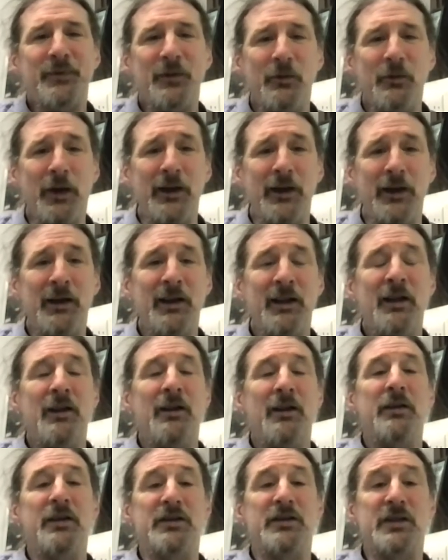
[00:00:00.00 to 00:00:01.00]
right
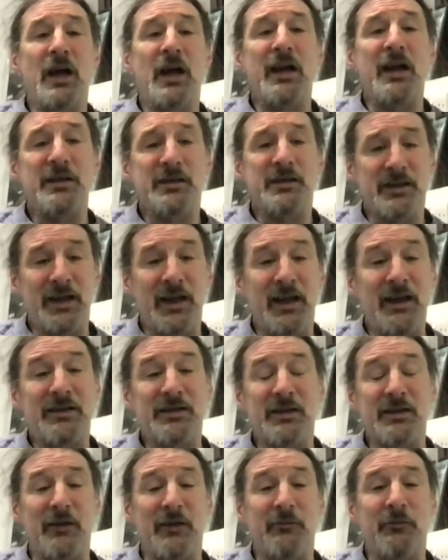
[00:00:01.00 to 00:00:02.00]
the science
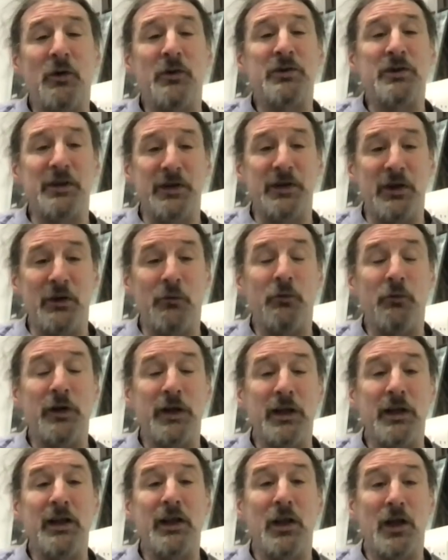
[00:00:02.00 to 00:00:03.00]
takes unfortunately a
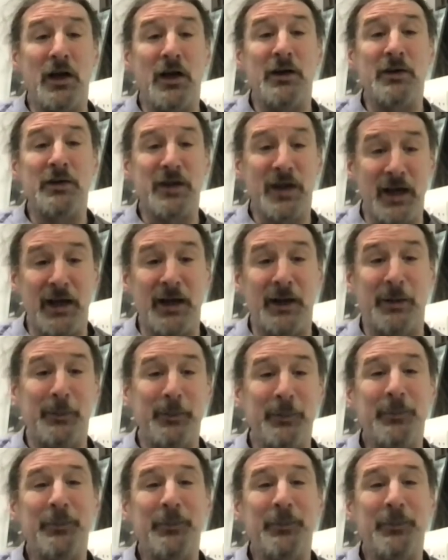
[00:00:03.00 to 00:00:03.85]
really long time